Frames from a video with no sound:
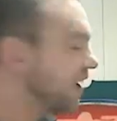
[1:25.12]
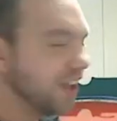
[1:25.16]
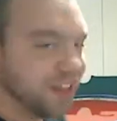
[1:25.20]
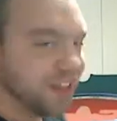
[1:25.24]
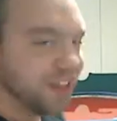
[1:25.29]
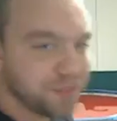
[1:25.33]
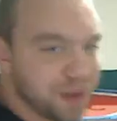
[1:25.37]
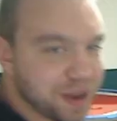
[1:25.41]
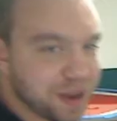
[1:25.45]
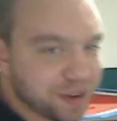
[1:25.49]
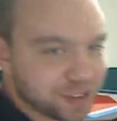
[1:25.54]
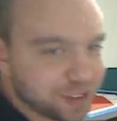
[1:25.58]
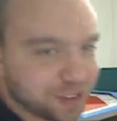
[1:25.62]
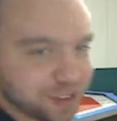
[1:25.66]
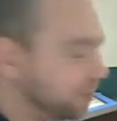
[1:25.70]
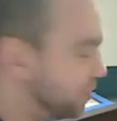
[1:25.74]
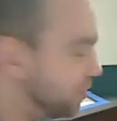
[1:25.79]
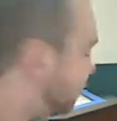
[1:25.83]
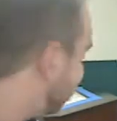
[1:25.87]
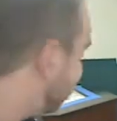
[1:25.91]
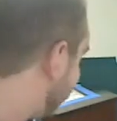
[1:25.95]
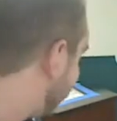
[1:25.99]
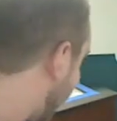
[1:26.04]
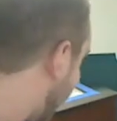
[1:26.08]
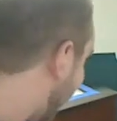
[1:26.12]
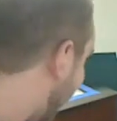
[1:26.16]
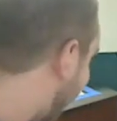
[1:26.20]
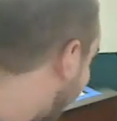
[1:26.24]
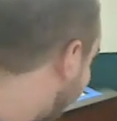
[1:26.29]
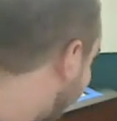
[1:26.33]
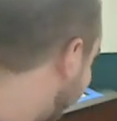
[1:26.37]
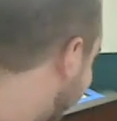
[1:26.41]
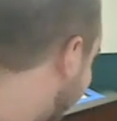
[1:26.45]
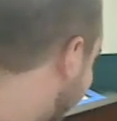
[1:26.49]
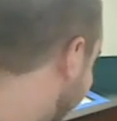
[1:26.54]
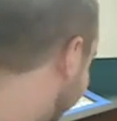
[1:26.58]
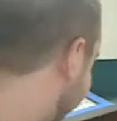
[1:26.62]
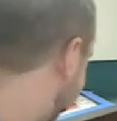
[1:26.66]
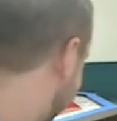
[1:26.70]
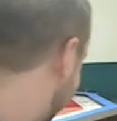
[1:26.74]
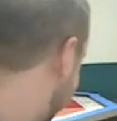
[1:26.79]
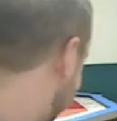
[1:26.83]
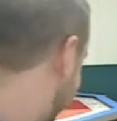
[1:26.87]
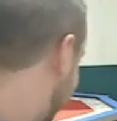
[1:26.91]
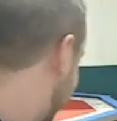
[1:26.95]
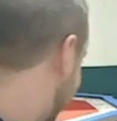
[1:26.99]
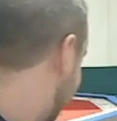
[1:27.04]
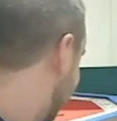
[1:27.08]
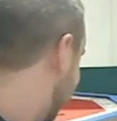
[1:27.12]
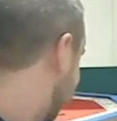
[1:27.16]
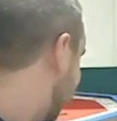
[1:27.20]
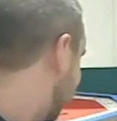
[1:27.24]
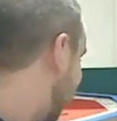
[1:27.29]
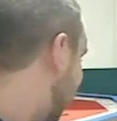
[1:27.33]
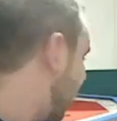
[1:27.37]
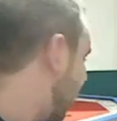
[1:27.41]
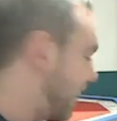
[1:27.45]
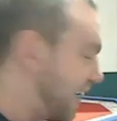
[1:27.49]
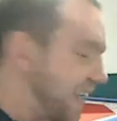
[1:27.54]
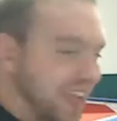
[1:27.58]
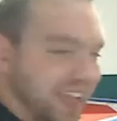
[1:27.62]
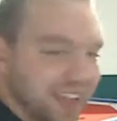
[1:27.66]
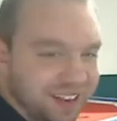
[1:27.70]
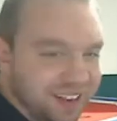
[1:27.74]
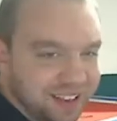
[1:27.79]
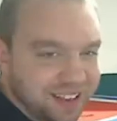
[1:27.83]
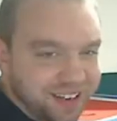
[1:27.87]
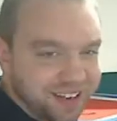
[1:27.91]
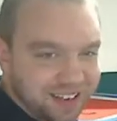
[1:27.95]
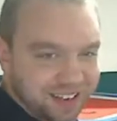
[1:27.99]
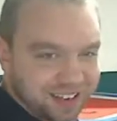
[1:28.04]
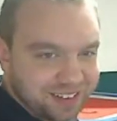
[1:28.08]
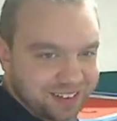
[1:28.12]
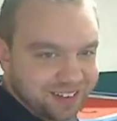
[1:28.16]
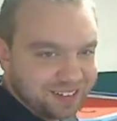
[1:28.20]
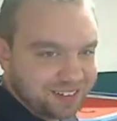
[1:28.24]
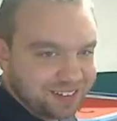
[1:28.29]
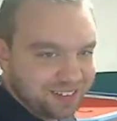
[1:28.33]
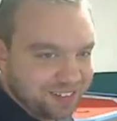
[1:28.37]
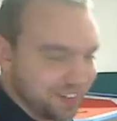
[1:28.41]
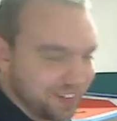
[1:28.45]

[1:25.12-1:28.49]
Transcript: The mouse goes behind it, and I can't get it to